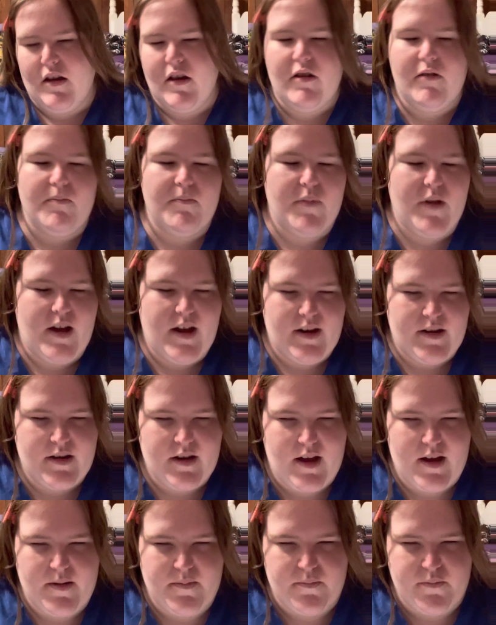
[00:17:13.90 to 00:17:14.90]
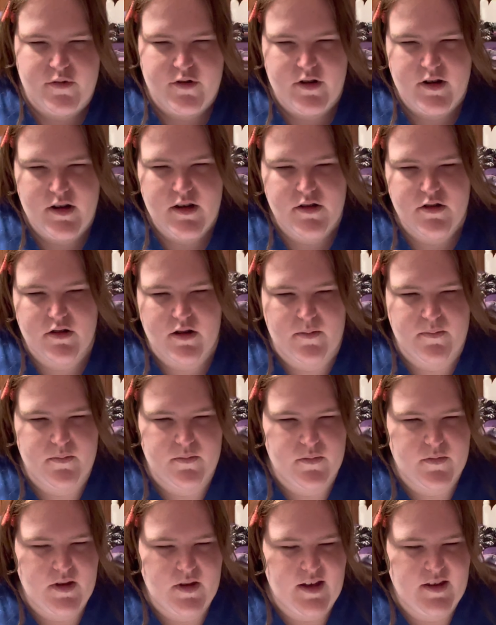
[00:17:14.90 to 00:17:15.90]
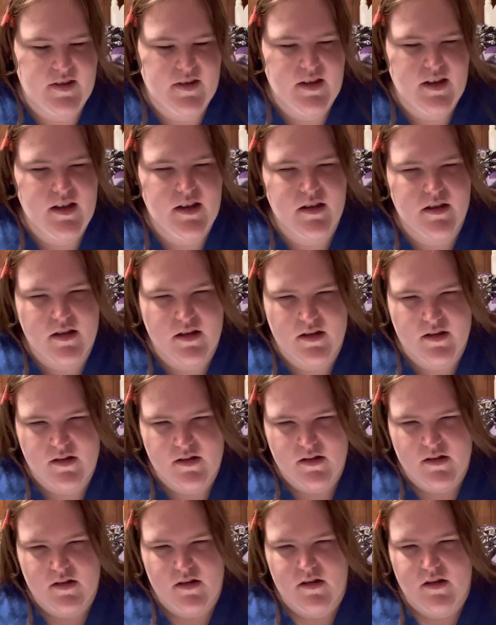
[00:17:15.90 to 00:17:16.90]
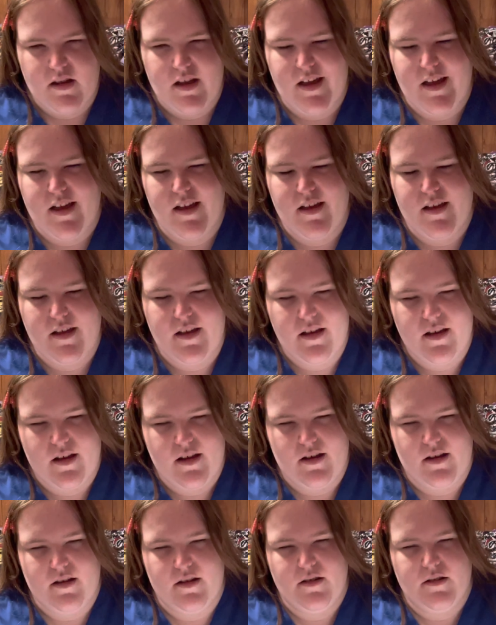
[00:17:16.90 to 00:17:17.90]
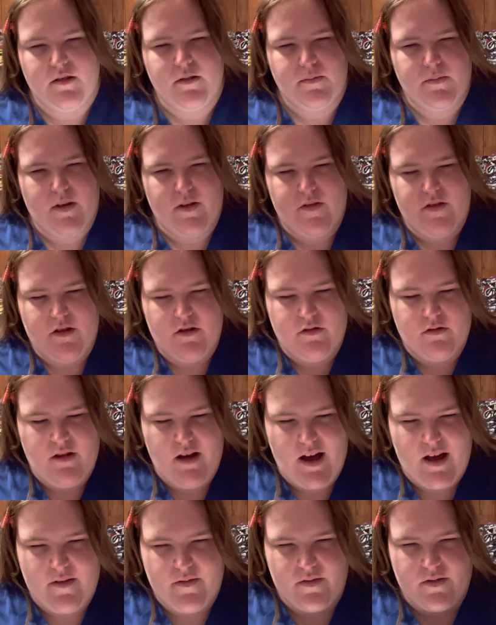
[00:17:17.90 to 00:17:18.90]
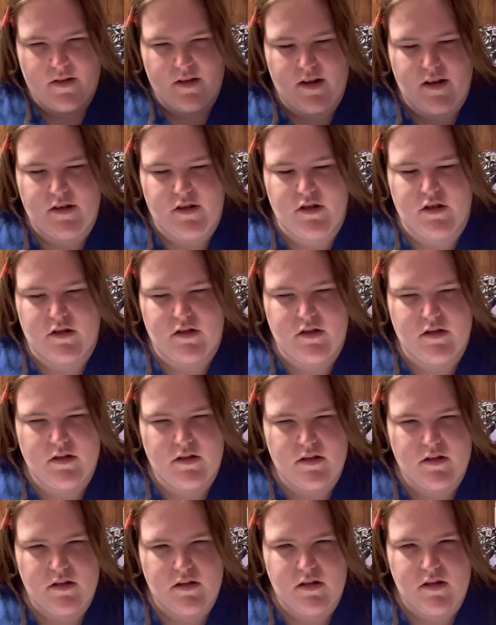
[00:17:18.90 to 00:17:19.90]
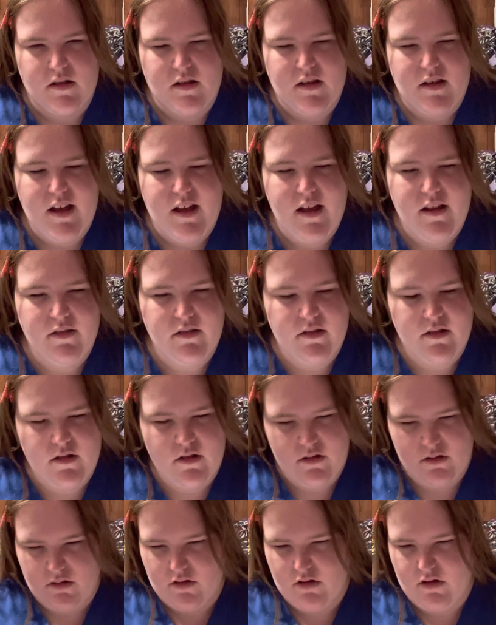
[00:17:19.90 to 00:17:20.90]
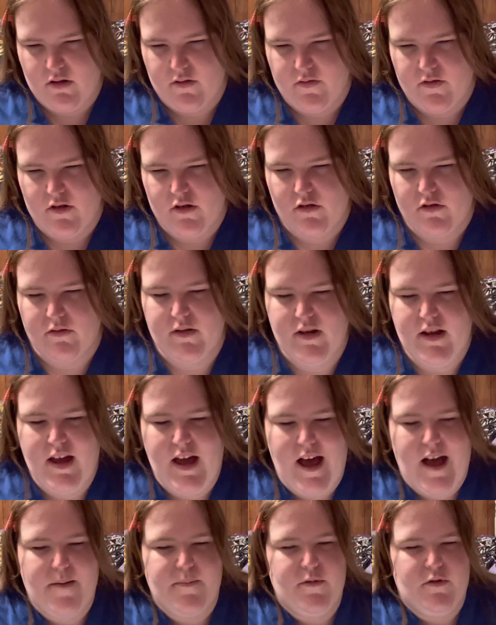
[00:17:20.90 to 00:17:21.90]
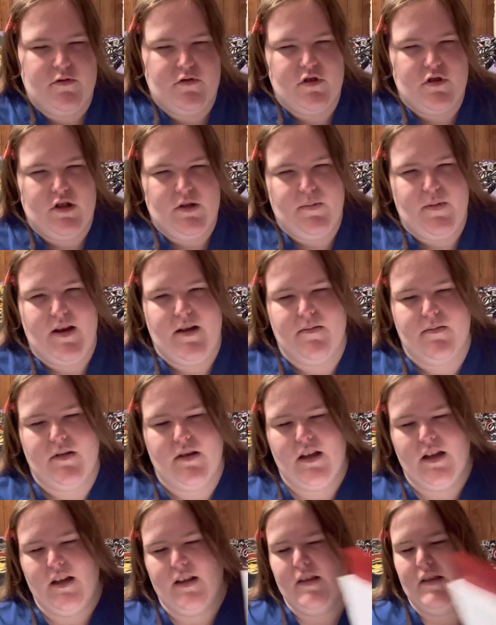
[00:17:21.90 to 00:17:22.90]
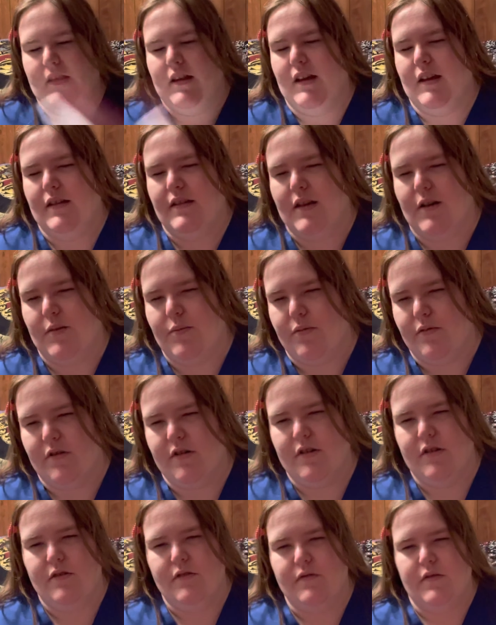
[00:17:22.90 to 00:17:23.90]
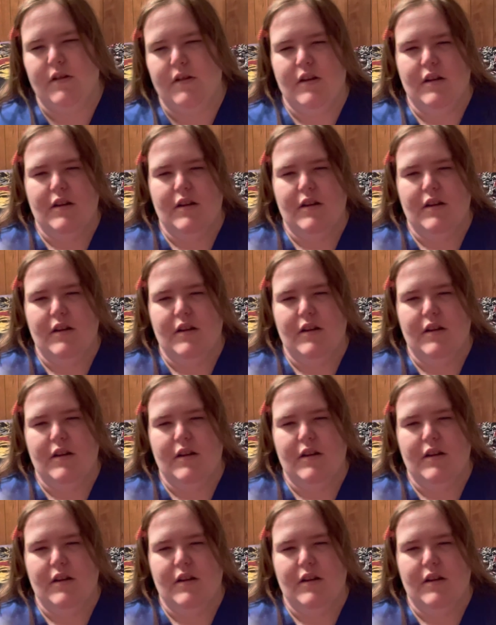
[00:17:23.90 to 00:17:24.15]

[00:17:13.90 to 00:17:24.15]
but I'm pretty sure, I think if you have a good counselor through your vocal rehab, you should be able to get this approved.